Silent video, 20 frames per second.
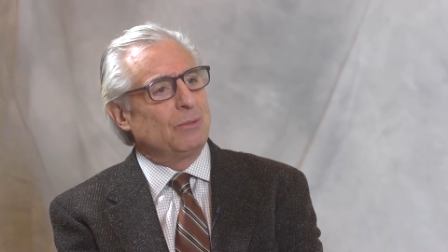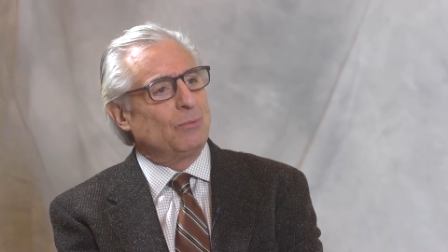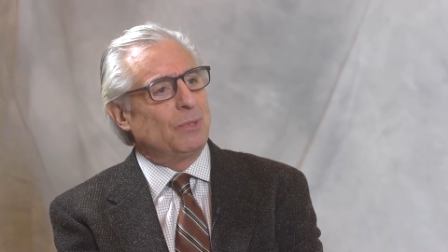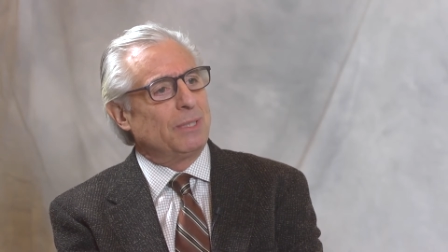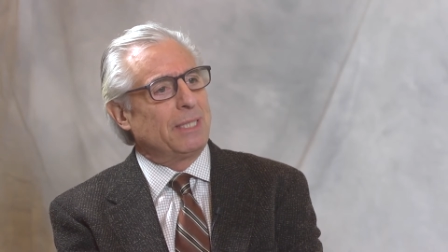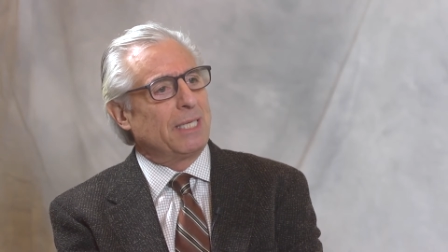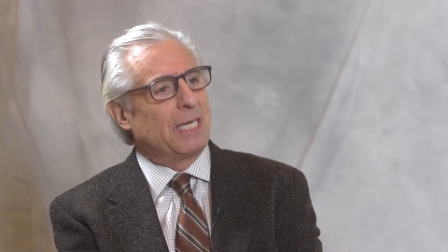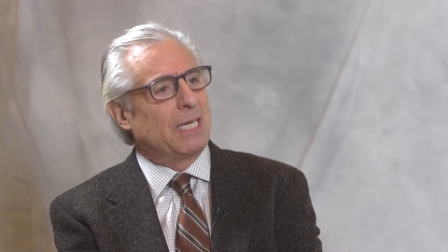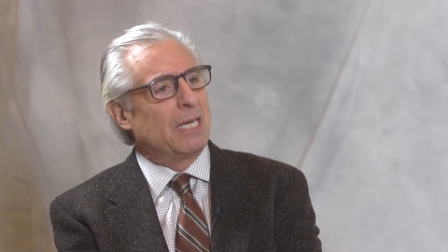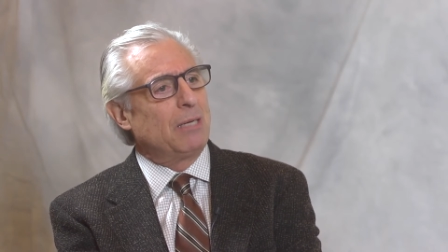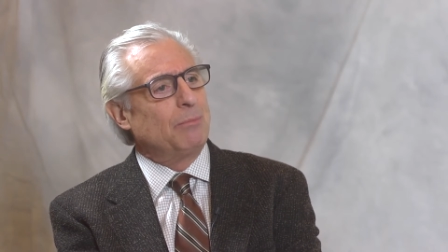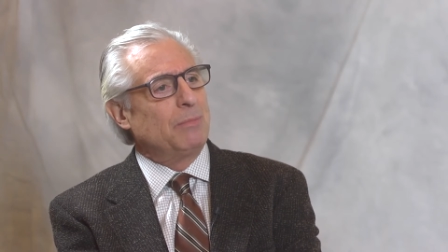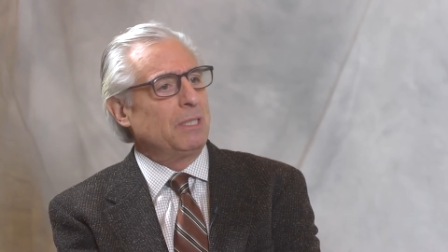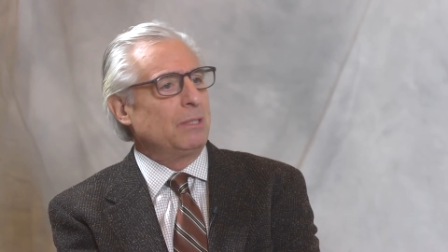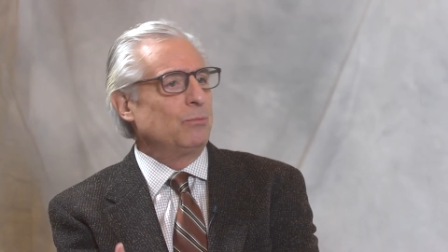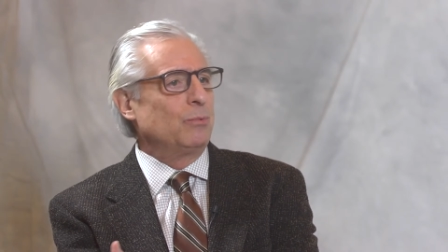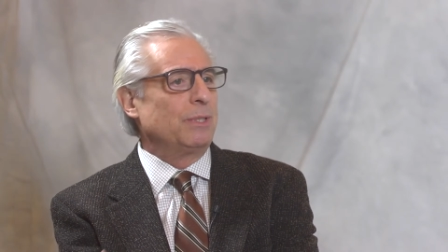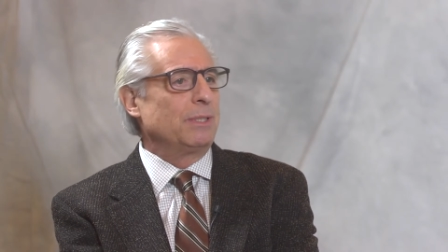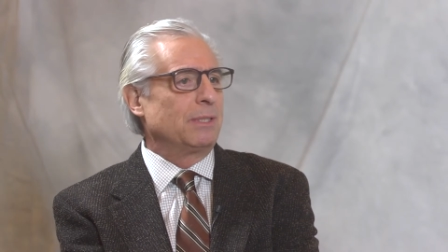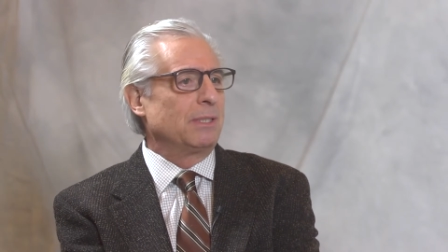they come
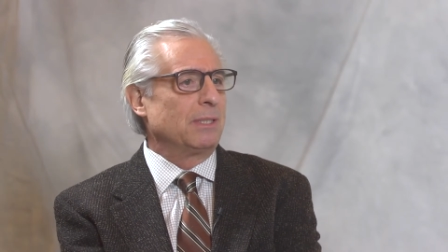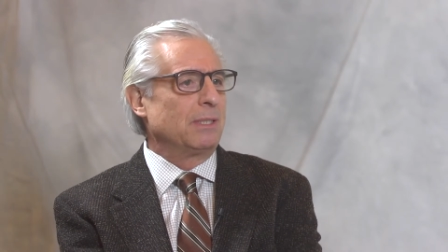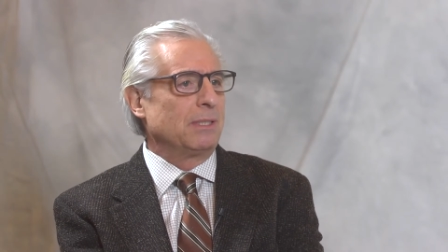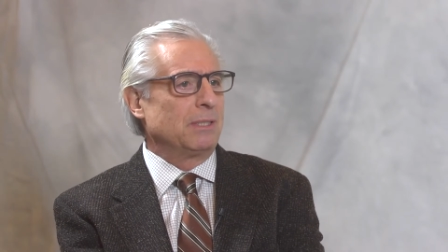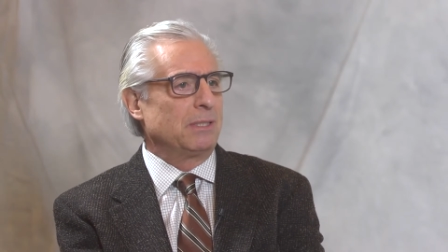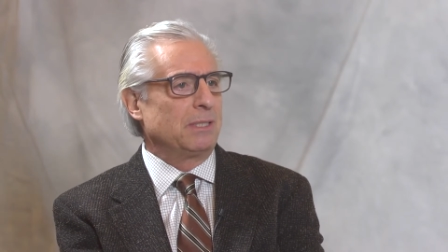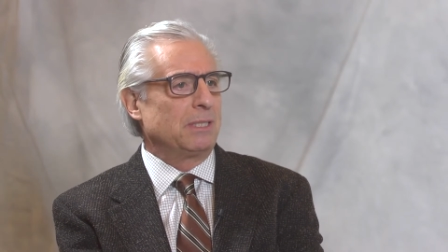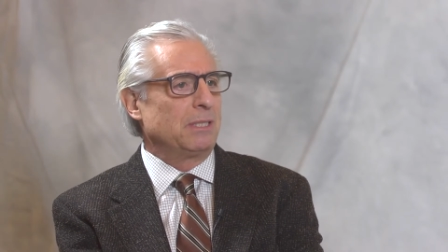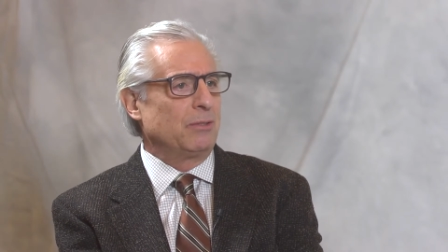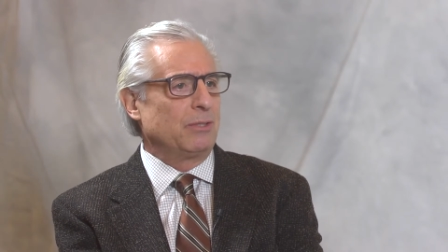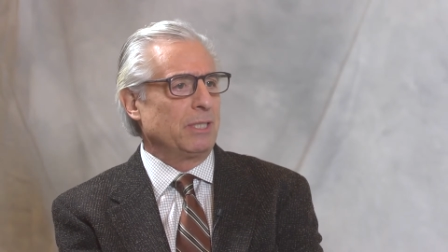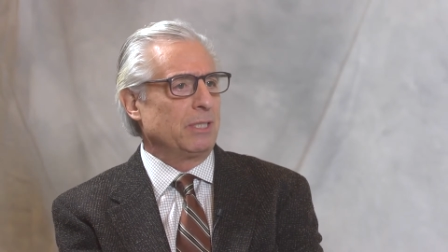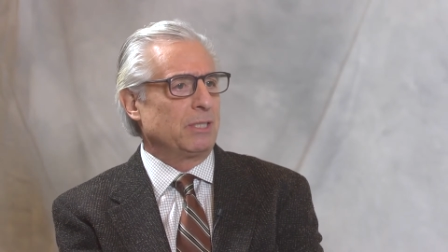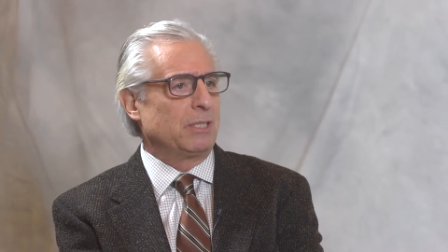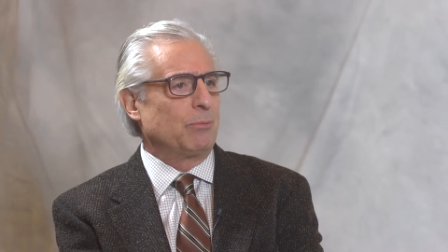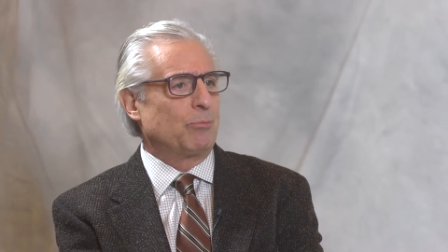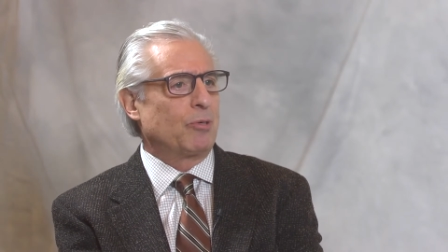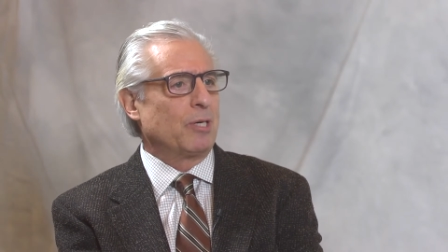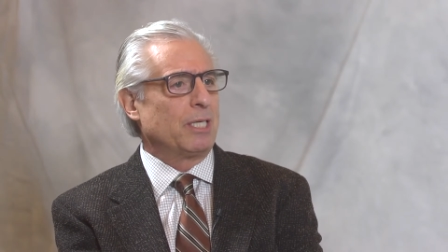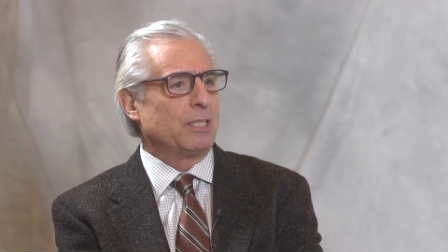in with a serious
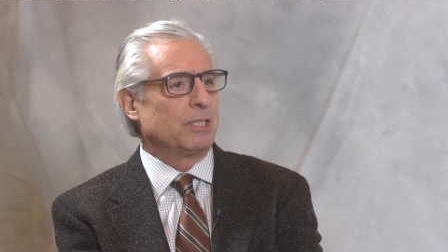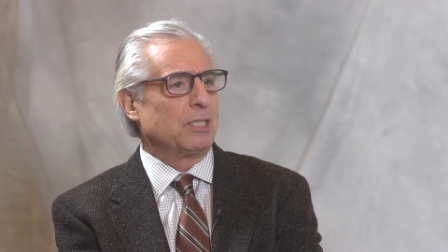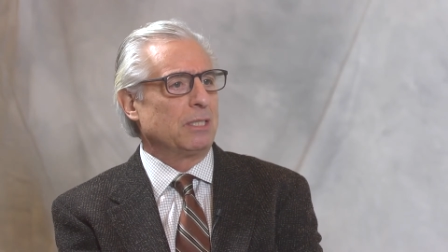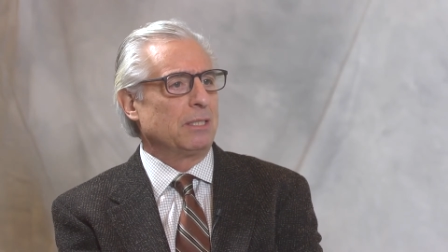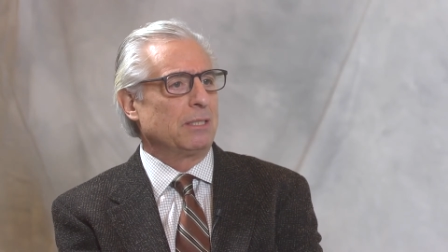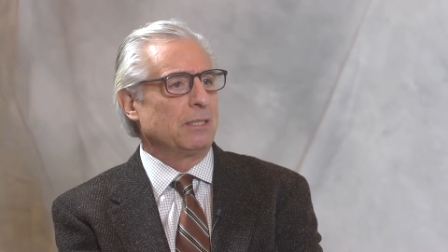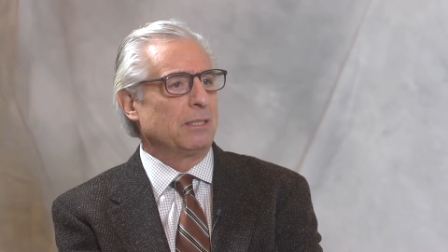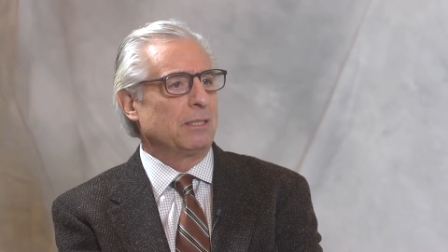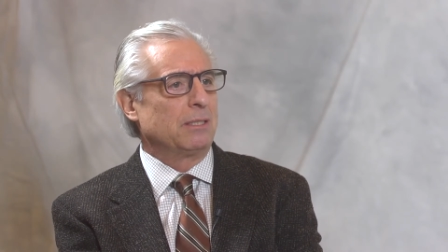depression?